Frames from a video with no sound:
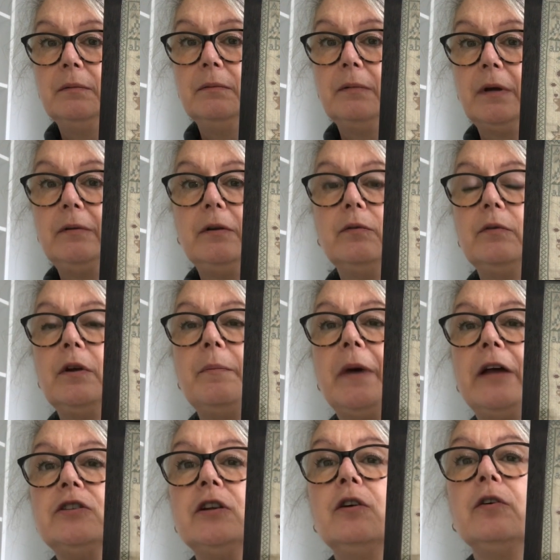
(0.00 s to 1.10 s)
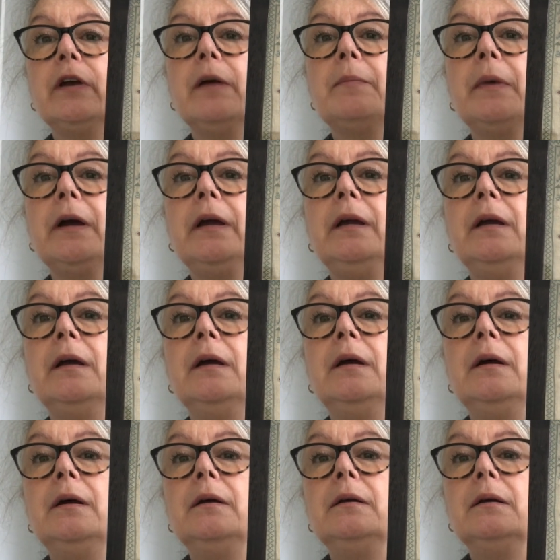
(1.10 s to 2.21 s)
I don't imagine I'll get my
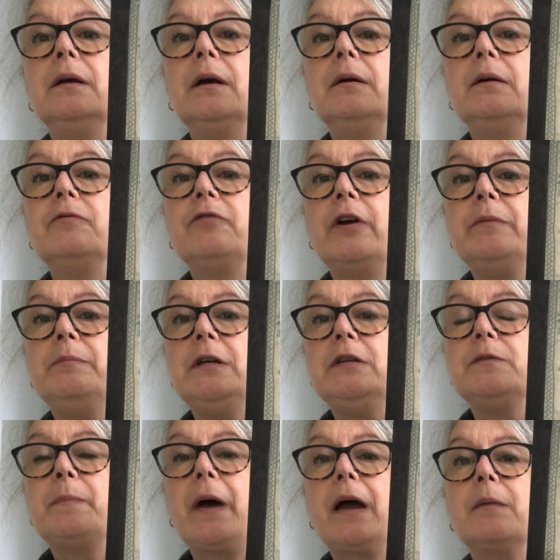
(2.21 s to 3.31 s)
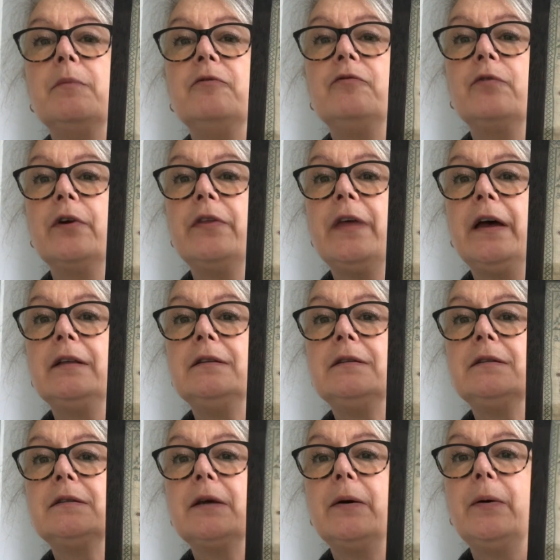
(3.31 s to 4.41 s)
frame piece back before then,
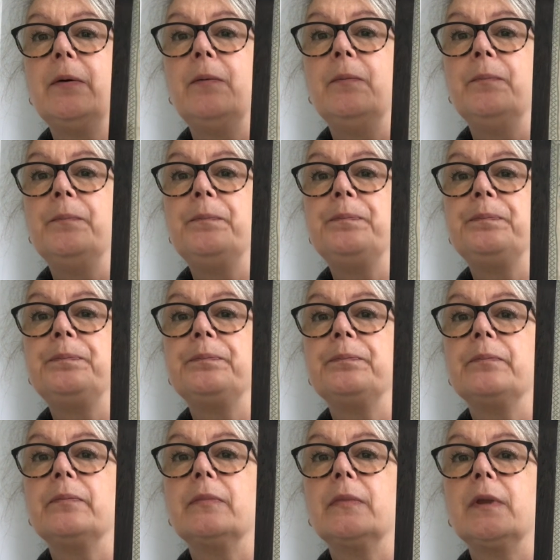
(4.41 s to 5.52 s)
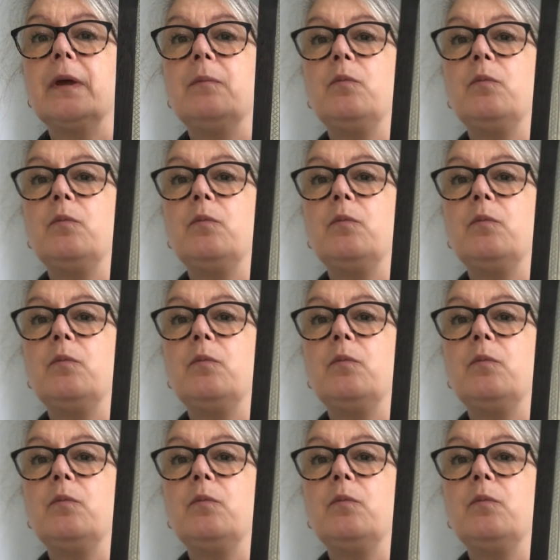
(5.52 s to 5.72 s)
so I'm